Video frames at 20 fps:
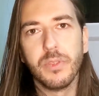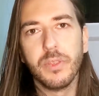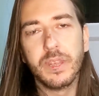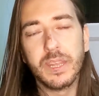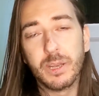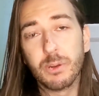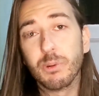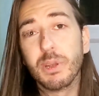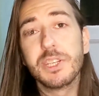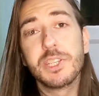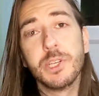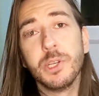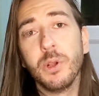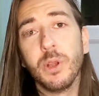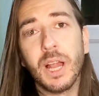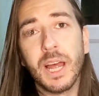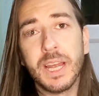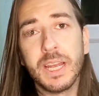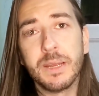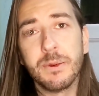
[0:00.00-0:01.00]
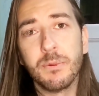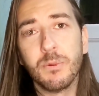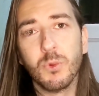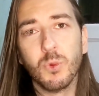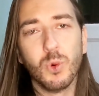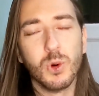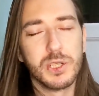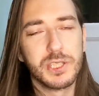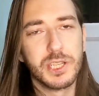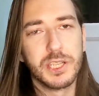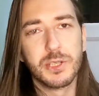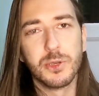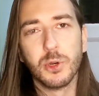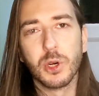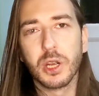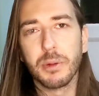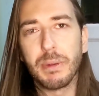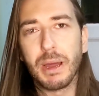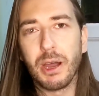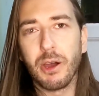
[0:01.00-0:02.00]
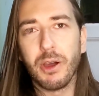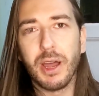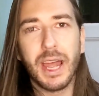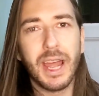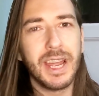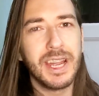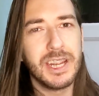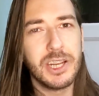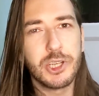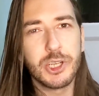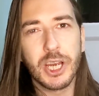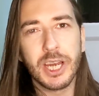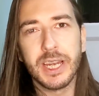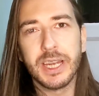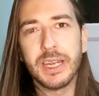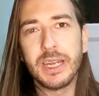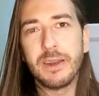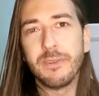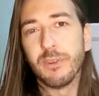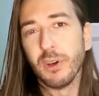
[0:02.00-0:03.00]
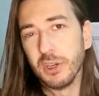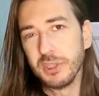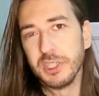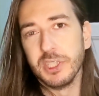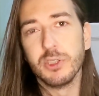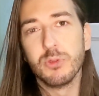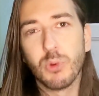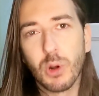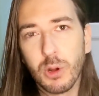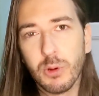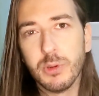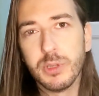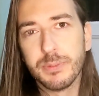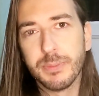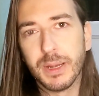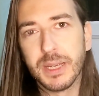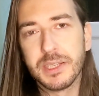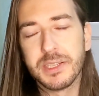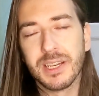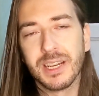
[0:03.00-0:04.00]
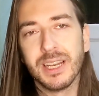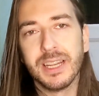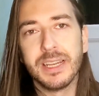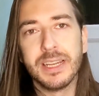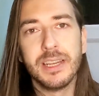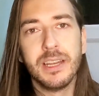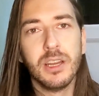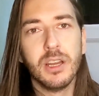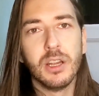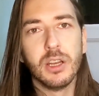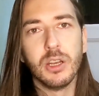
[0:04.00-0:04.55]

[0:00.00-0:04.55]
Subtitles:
The original aim was to talk about AJ versus Rose, basically.